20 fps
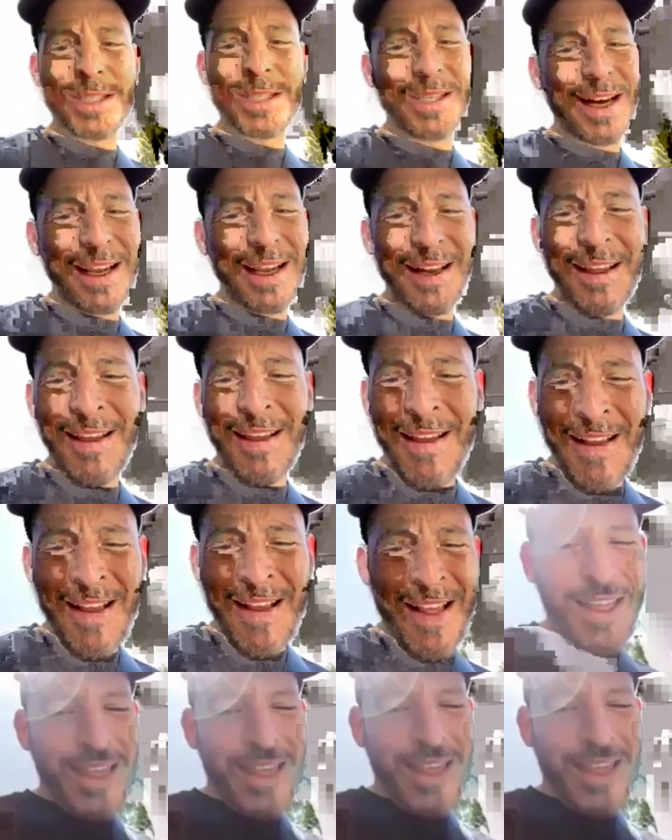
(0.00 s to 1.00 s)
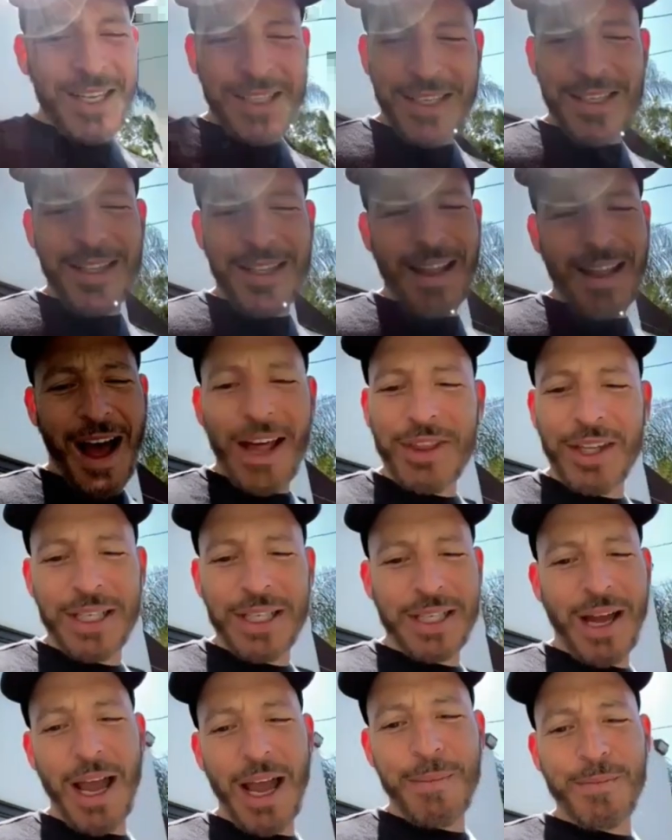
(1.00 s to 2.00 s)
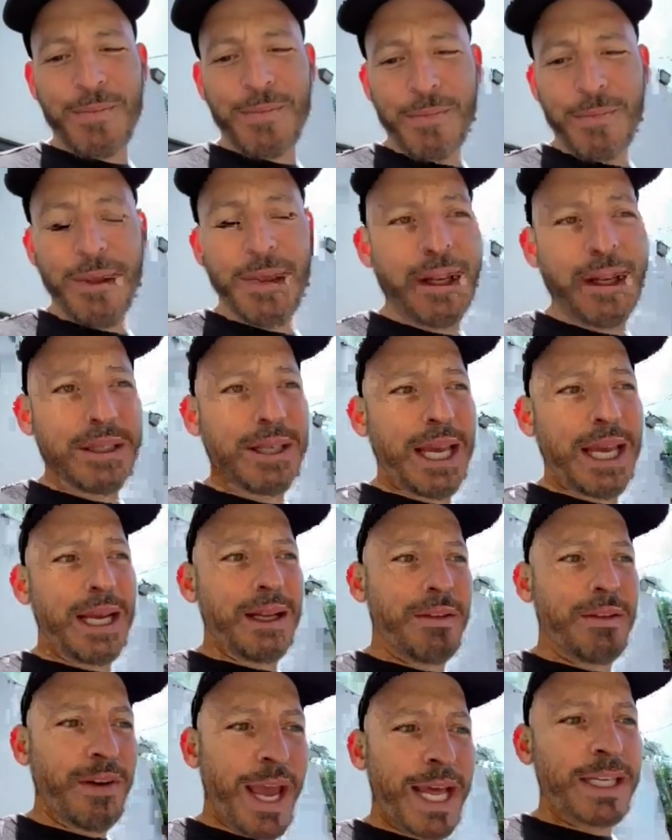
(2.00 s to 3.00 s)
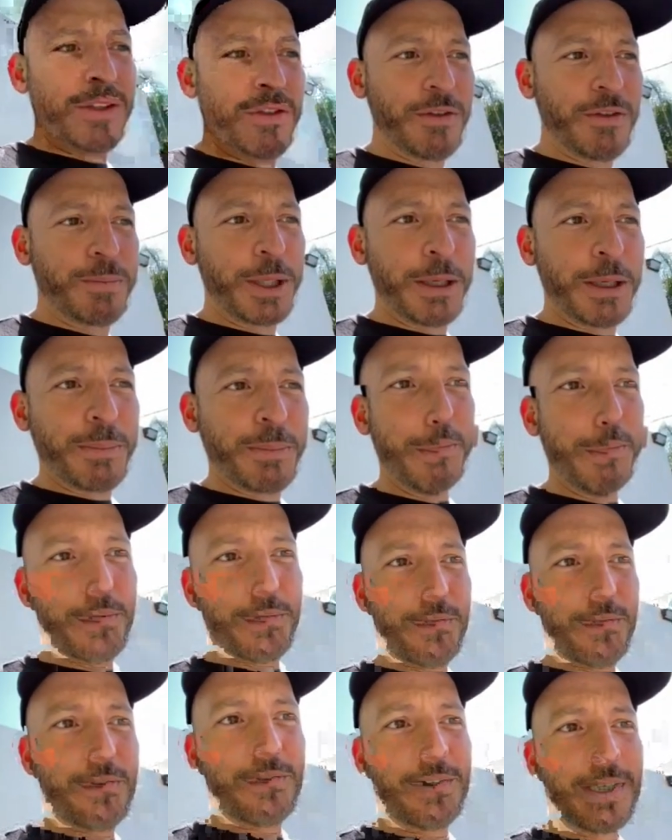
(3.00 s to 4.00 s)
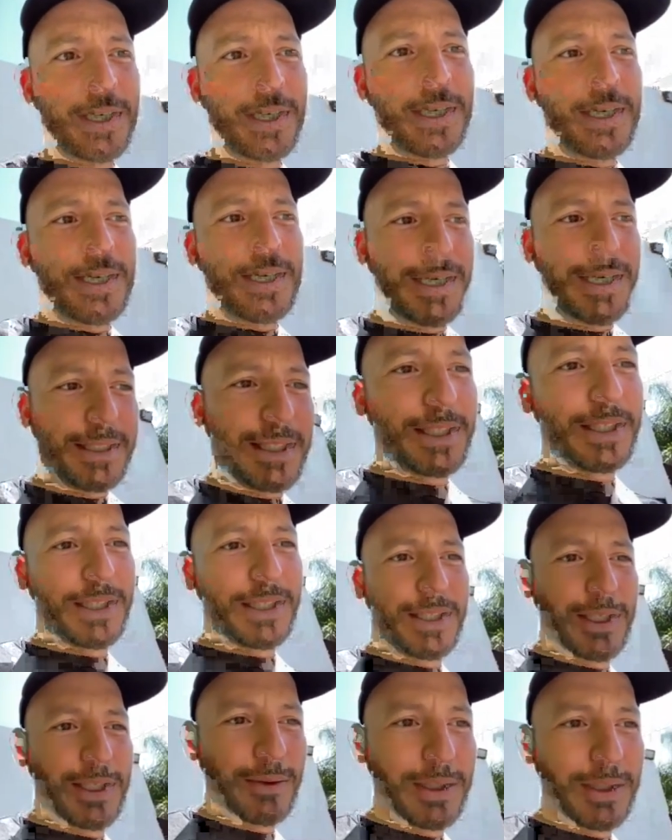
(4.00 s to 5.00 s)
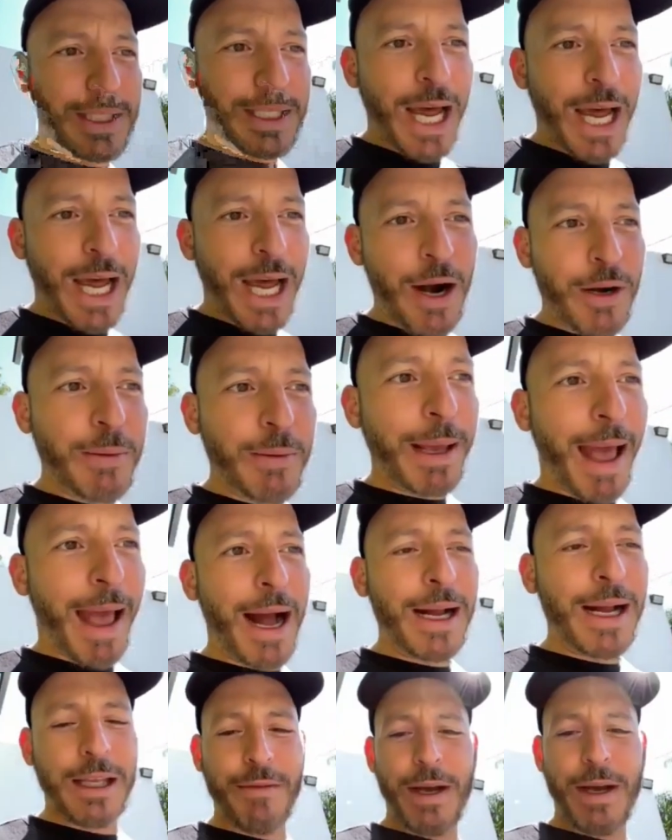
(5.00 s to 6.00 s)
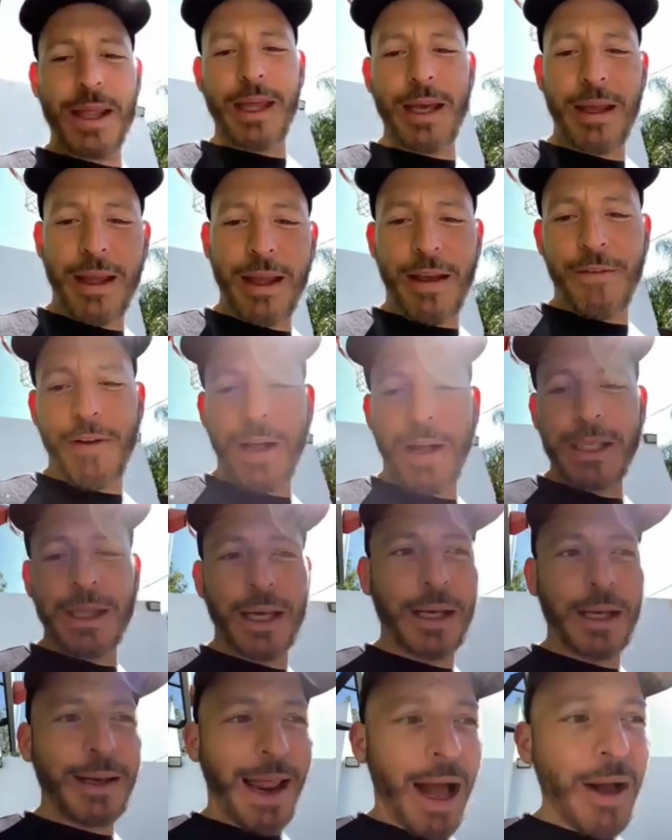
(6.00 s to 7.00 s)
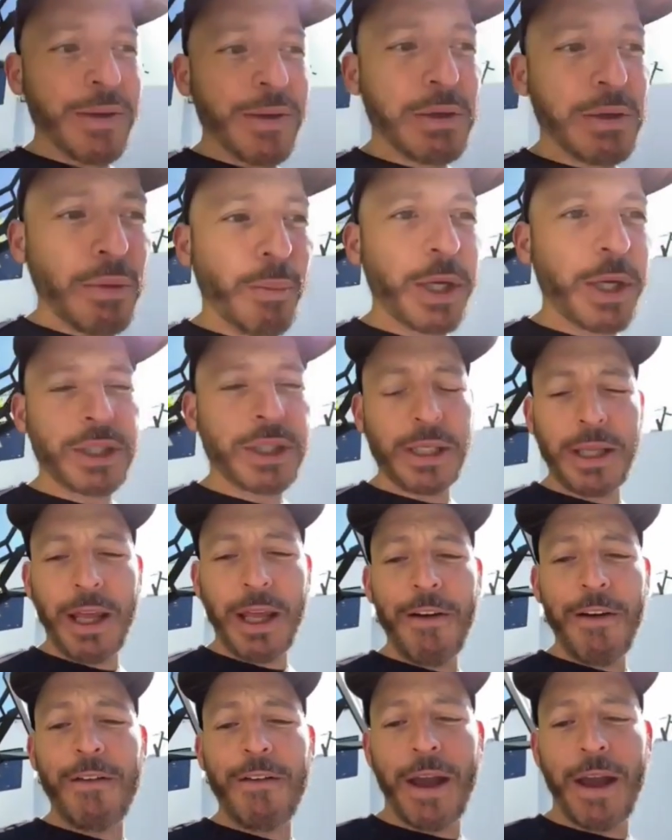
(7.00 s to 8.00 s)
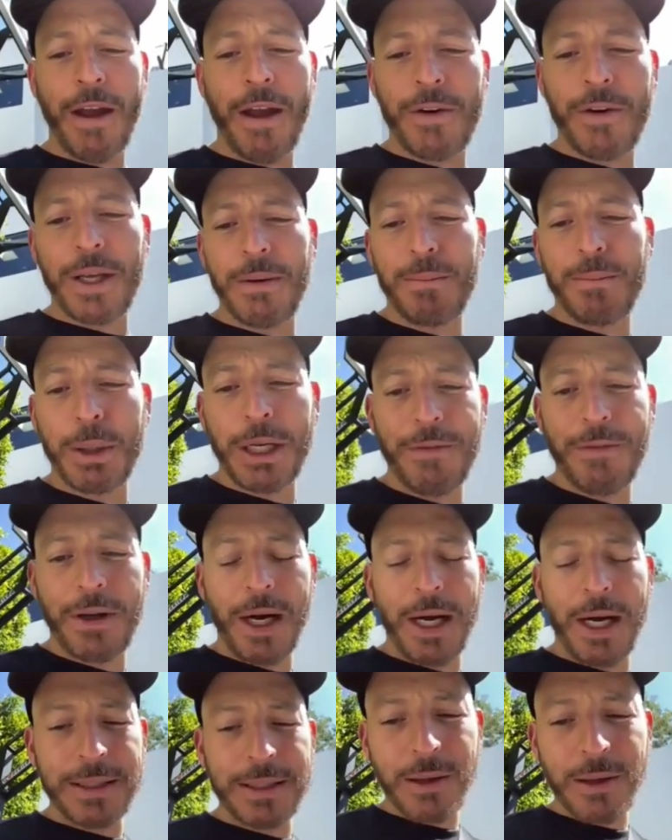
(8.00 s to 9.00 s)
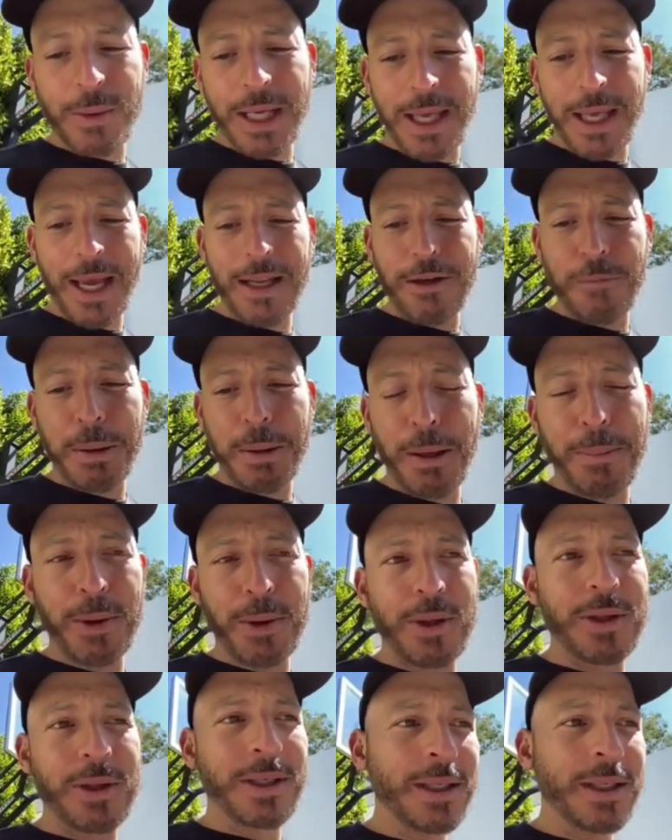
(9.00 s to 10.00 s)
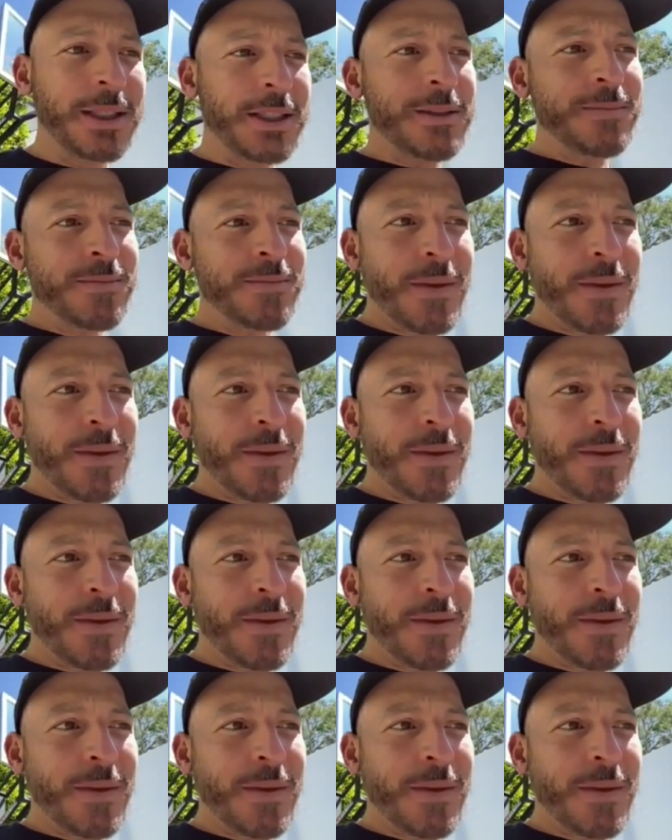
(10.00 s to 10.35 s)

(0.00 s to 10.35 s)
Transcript: And I just thought, this is not the time to take advantage of people's you, know desire to be active i think if anything now is when we should give every bit of content we can to people